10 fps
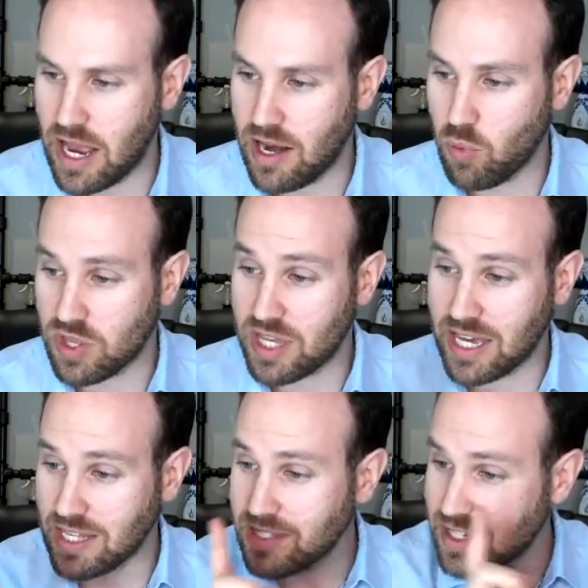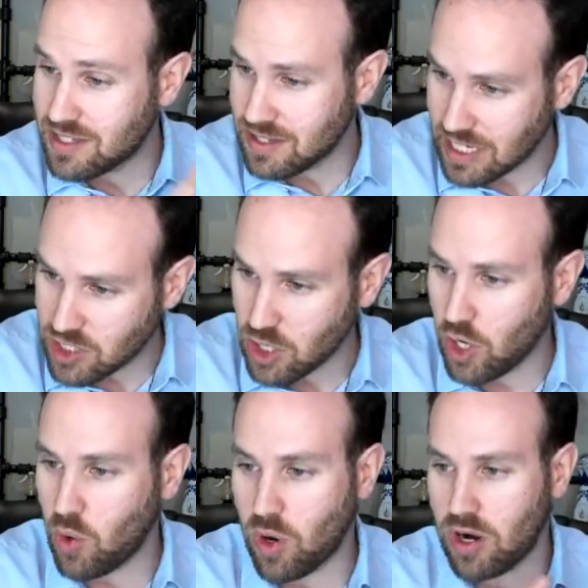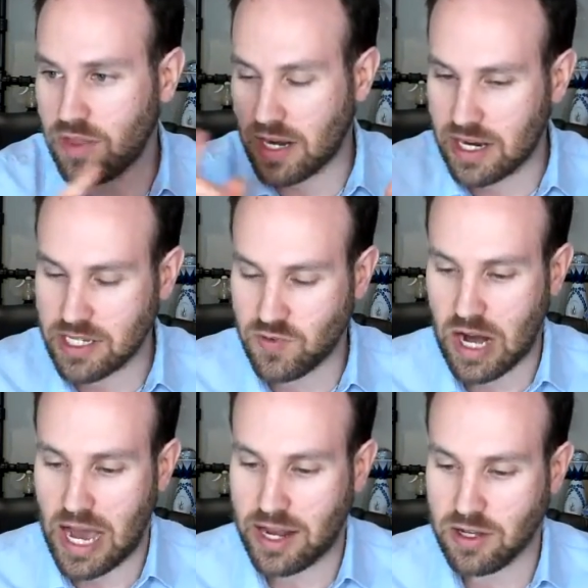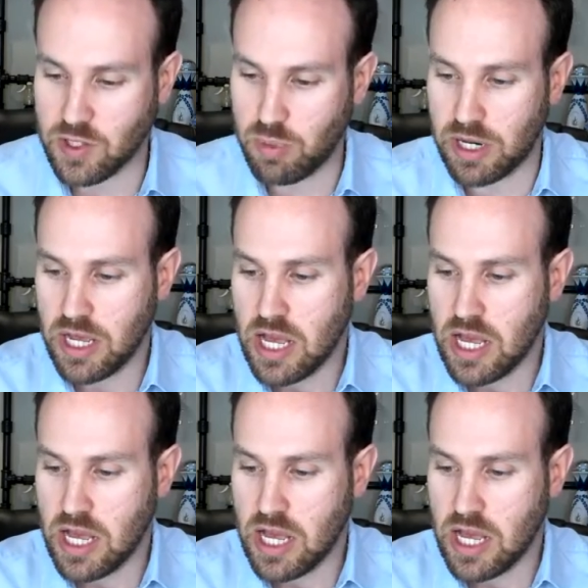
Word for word: and with kids, it's it's lower than it is for adults. But